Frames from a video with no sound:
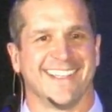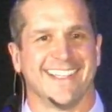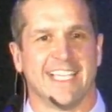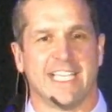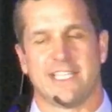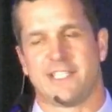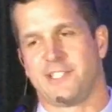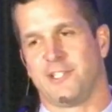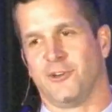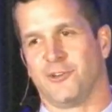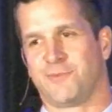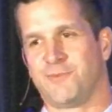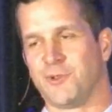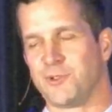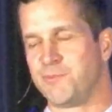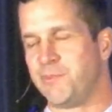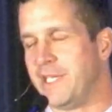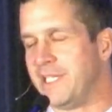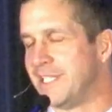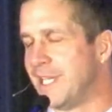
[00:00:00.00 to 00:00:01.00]
he still was
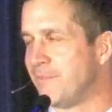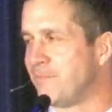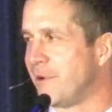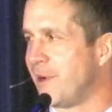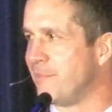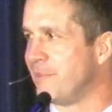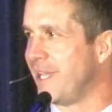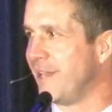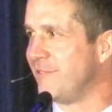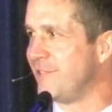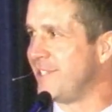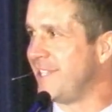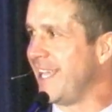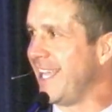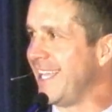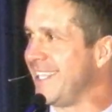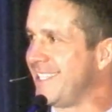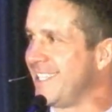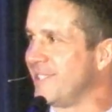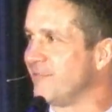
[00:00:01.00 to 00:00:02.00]
beating up on me every
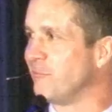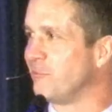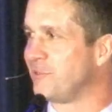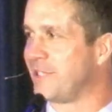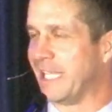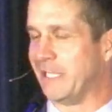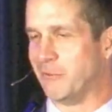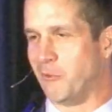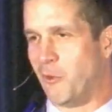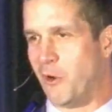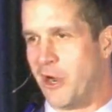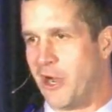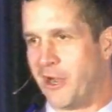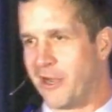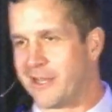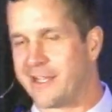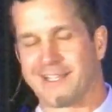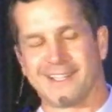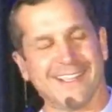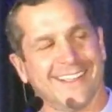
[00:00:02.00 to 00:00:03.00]
day. It didn't work.